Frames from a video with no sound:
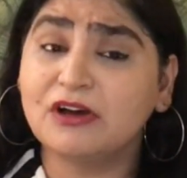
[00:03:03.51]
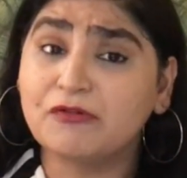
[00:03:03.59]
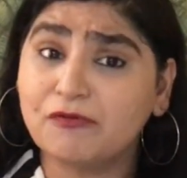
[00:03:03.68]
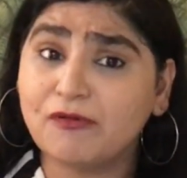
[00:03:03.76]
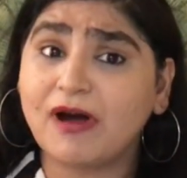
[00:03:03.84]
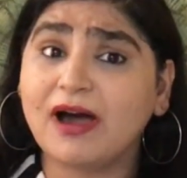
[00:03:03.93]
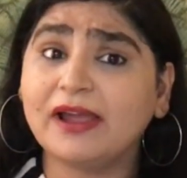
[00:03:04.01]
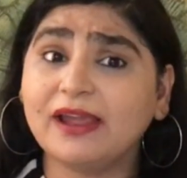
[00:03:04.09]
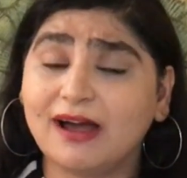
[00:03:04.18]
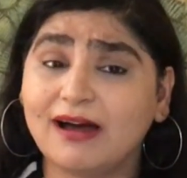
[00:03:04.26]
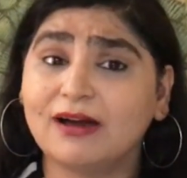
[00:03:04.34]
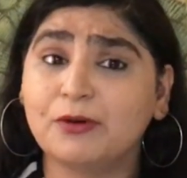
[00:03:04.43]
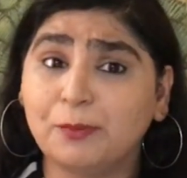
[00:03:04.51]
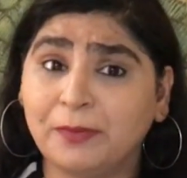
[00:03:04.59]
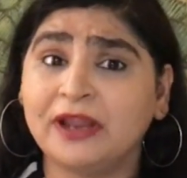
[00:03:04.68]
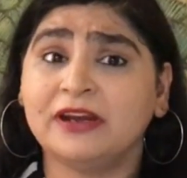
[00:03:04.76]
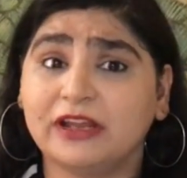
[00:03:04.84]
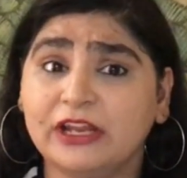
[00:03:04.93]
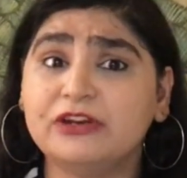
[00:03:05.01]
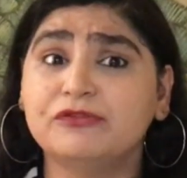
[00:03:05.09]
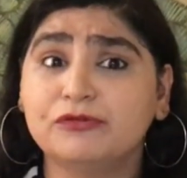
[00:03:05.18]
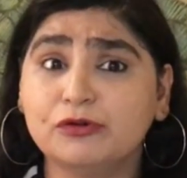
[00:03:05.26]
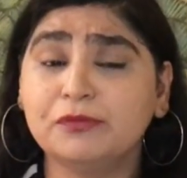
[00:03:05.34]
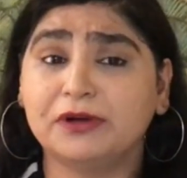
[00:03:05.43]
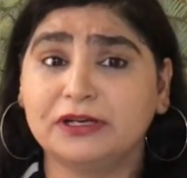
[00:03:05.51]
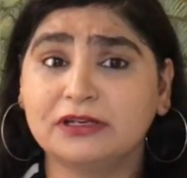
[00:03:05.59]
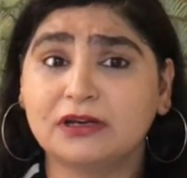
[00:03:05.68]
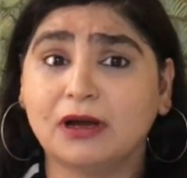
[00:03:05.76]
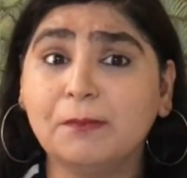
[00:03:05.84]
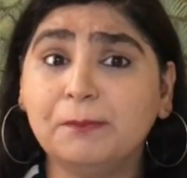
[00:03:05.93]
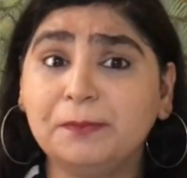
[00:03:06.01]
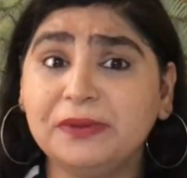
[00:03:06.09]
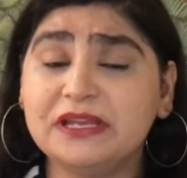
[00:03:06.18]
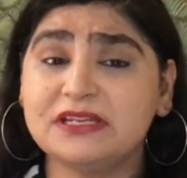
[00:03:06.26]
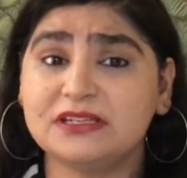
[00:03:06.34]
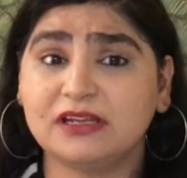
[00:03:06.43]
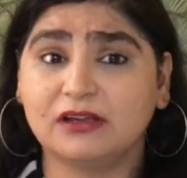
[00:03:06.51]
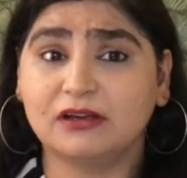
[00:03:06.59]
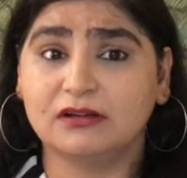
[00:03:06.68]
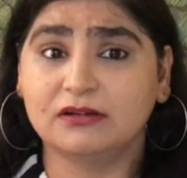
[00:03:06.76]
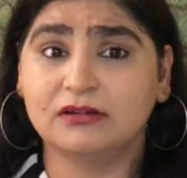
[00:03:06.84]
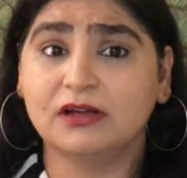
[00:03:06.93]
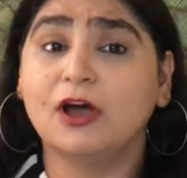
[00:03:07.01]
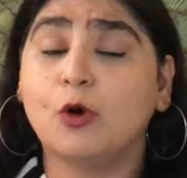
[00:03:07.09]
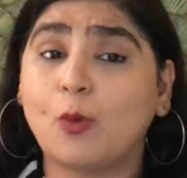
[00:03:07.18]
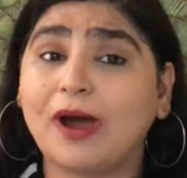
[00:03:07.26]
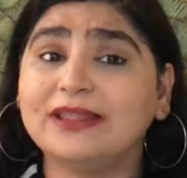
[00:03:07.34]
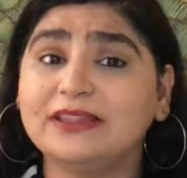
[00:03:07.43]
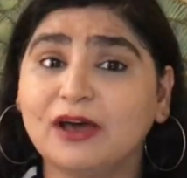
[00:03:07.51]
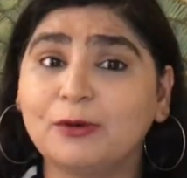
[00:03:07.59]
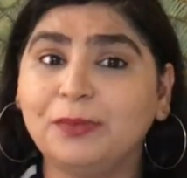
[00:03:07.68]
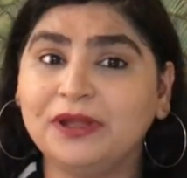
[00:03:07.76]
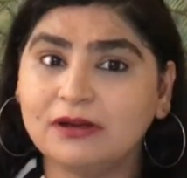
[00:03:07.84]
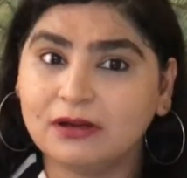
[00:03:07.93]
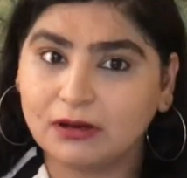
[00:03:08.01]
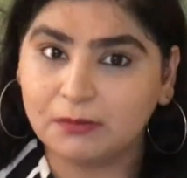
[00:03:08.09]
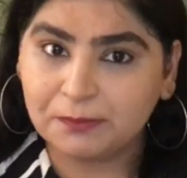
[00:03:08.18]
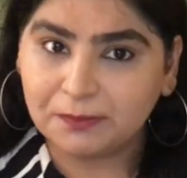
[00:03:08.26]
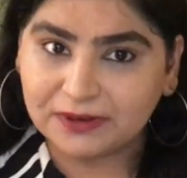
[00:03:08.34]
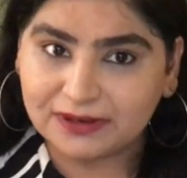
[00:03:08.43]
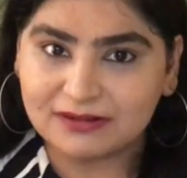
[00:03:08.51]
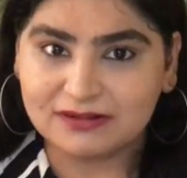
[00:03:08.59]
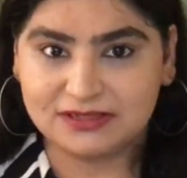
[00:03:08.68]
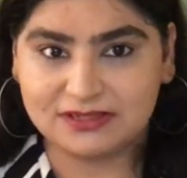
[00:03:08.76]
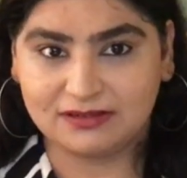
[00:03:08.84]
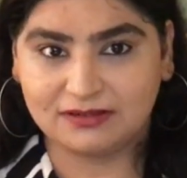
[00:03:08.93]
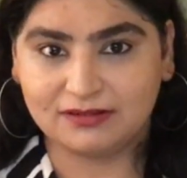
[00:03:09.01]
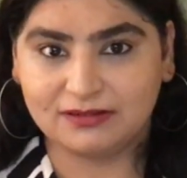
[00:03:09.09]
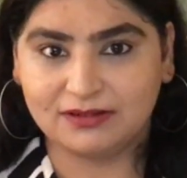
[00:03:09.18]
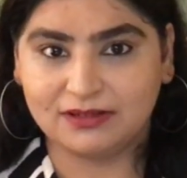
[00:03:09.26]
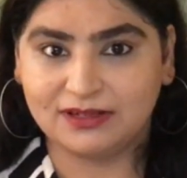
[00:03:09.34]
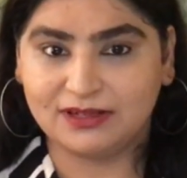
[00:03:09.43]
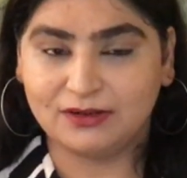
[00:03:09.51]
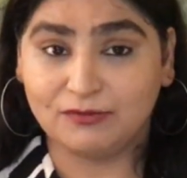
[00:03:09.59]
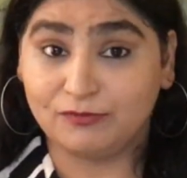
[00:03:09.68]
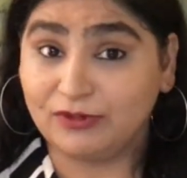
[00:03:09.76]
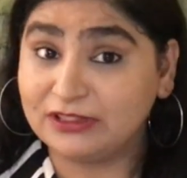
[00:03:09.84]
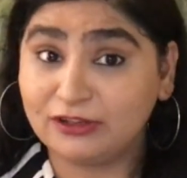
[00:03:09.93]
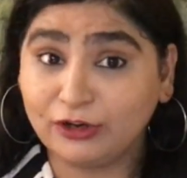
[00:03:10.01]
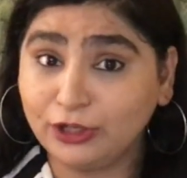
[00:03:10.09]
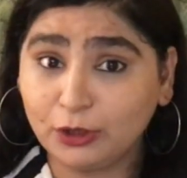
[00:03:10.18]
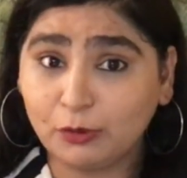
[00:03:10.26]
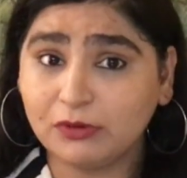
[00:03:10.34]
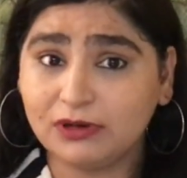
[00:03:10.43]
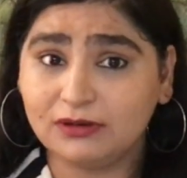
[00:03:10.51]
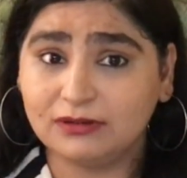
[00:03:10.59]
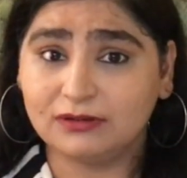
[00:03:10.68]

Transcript: why are men and women competing why they are being compared when they are equal